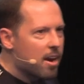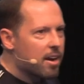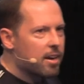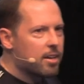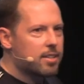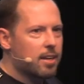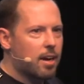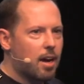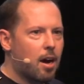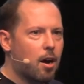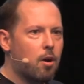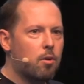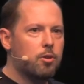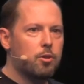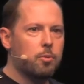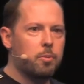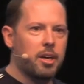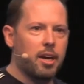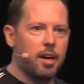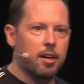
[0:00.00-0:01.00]
is how
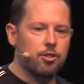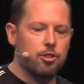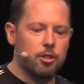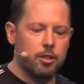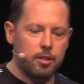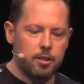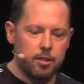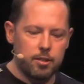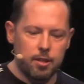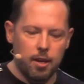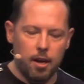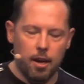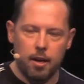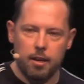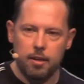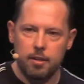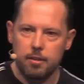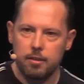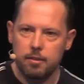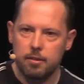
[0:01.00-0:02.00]
do we actually
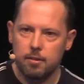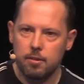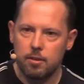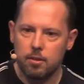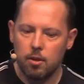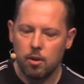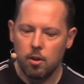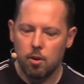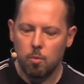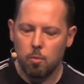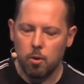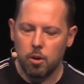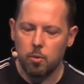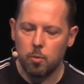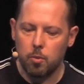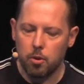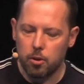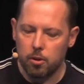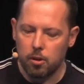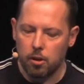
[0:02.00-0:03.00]
decide what
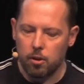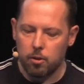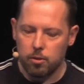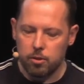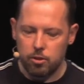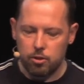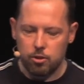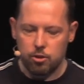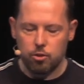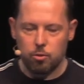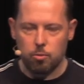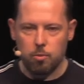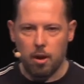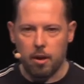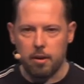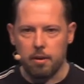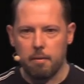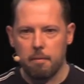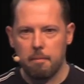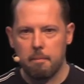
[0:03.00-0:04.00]
workloads to run?